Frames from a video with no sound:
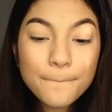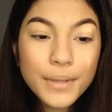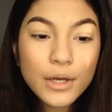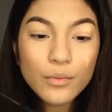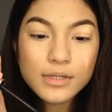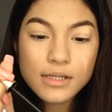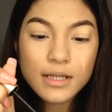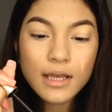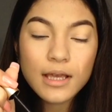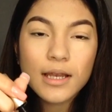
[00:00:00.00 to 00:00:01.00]
But once
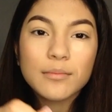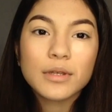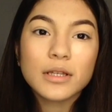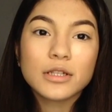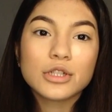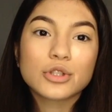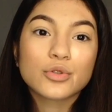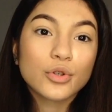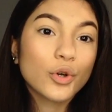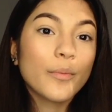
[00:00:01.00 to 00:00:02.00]
again, I'm going to just
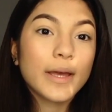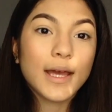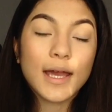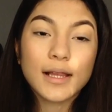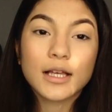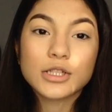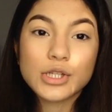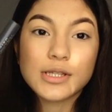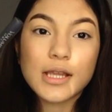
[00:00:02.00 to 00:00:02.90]
curl my eyelashes